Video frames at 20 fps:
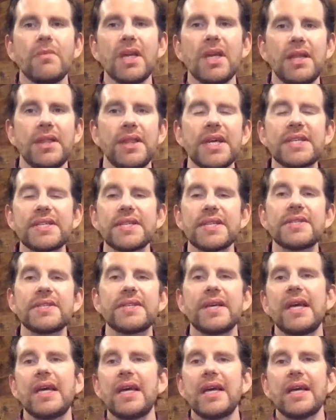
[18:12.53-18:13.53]
this
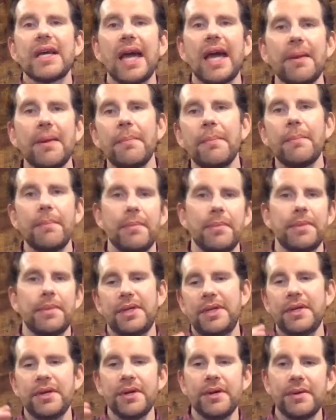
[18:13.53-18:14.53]
is kind of,
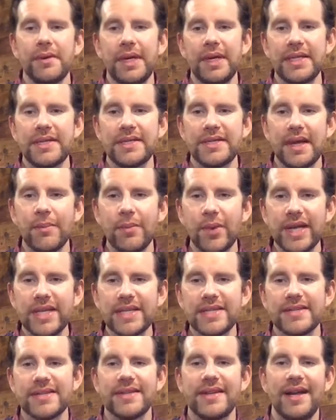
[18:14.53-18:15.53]
in some
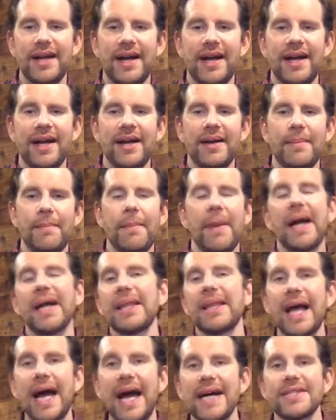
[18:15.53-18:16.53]
ways, my
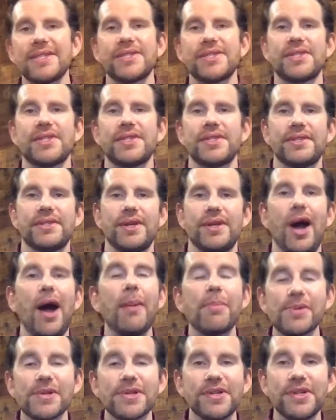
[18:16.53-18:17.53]
last
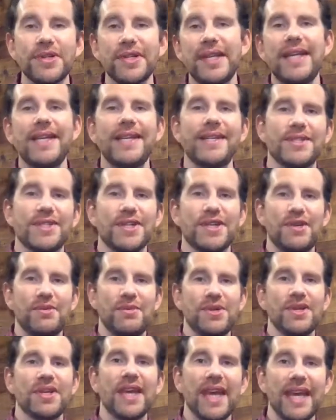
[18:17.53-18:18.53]
opportunity to
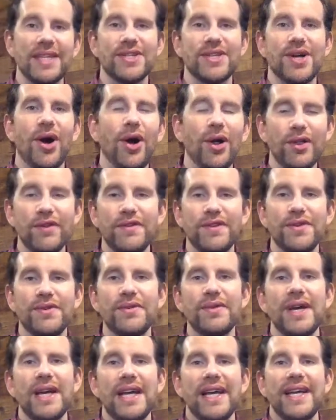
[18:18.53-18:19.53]
communicate to all of
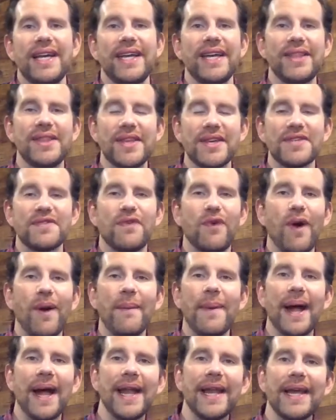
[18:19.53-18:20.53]
you in this
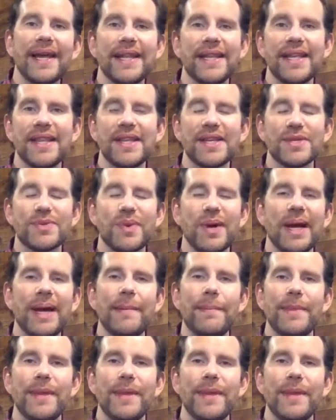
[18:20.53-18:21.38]
format and in this way.